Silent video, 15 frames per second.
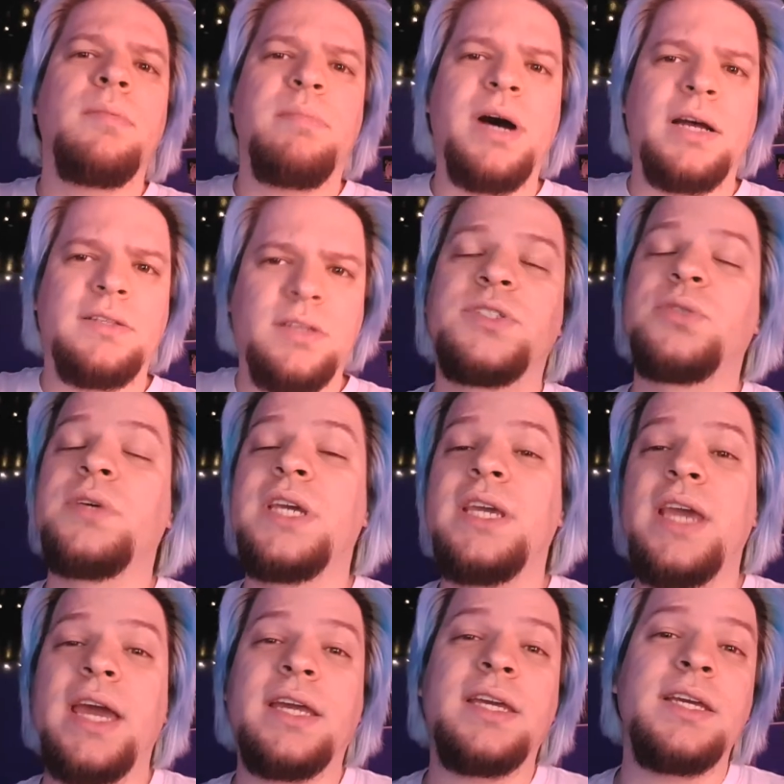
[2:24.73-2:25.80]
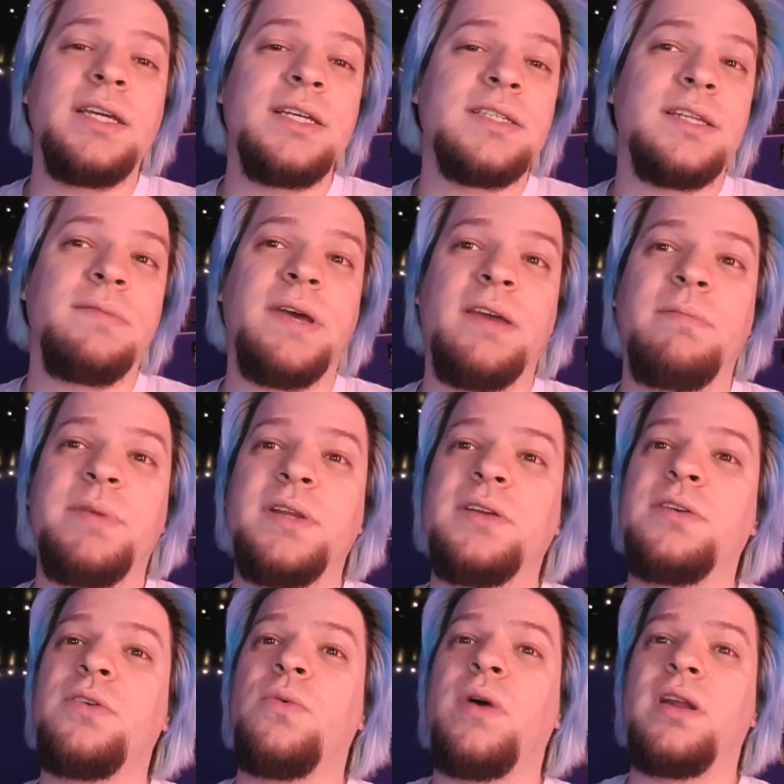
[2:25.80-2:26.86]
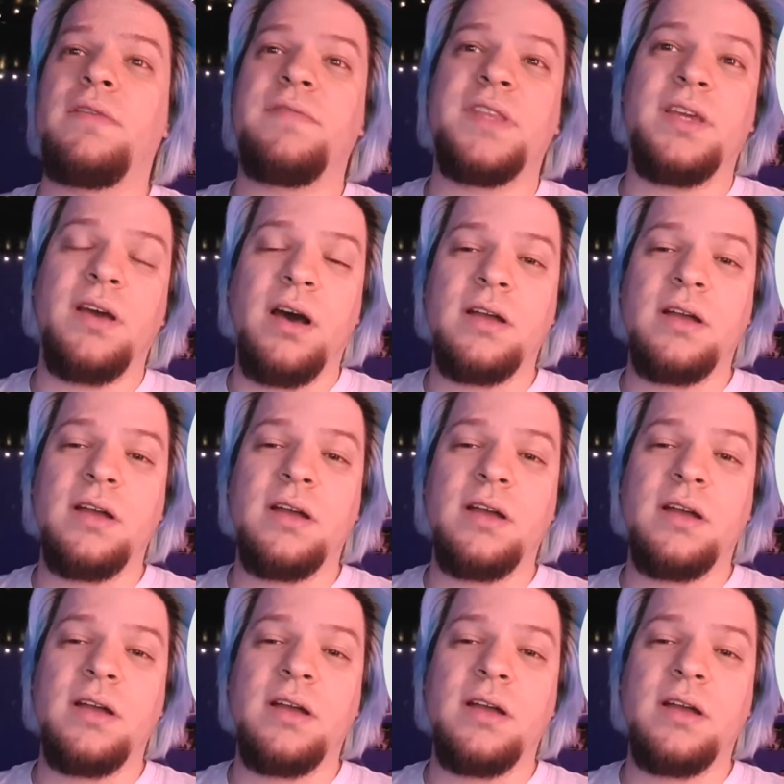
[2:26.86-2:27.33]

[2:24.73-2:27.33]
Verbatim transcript: but sukiyaki is in my opinion one of the